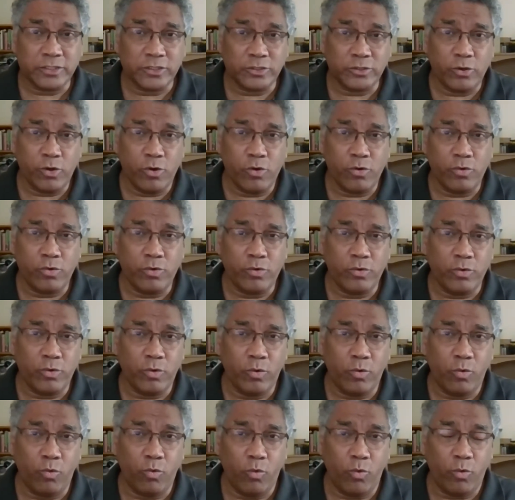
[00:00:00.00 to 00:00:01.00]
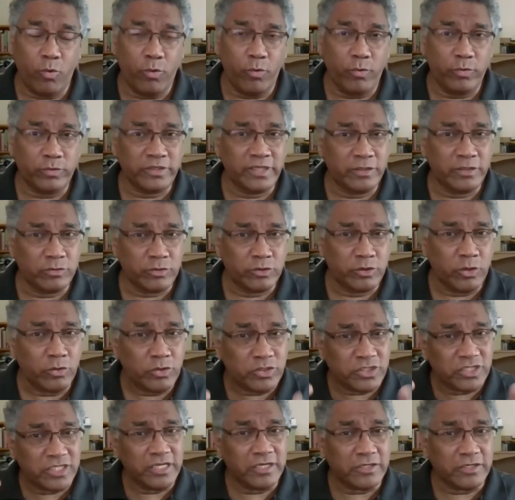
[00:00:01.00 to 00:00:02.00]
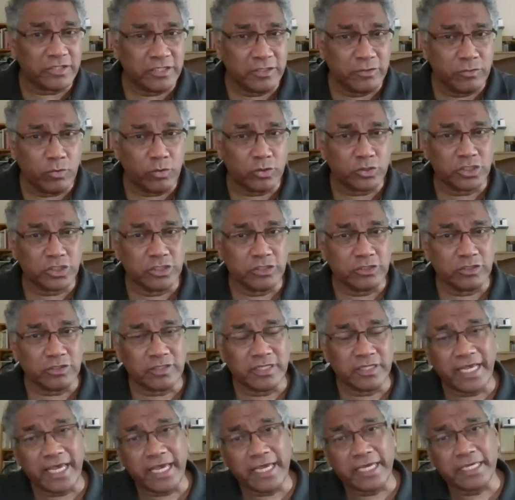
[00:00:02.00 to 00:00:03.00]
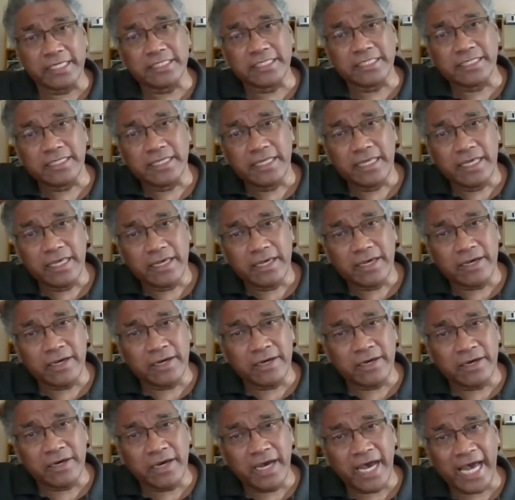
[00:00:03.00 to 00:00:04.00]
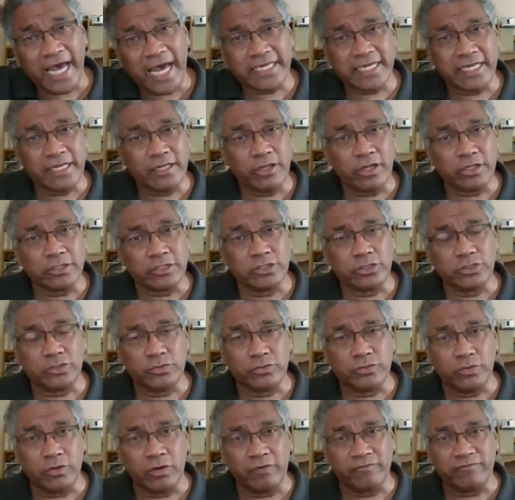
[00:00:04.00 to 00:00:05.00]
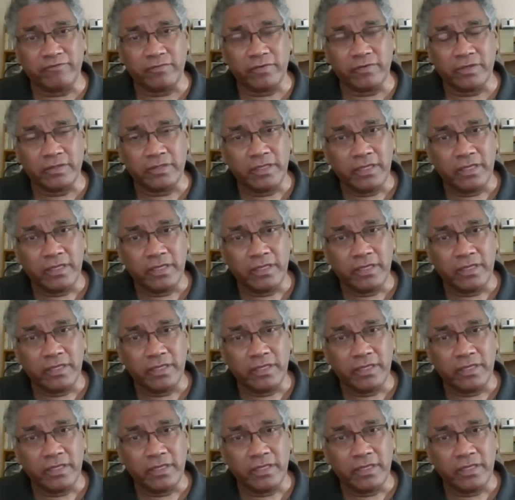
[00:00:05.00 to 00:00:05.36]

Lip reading: So those years in Washington Heights had a lot of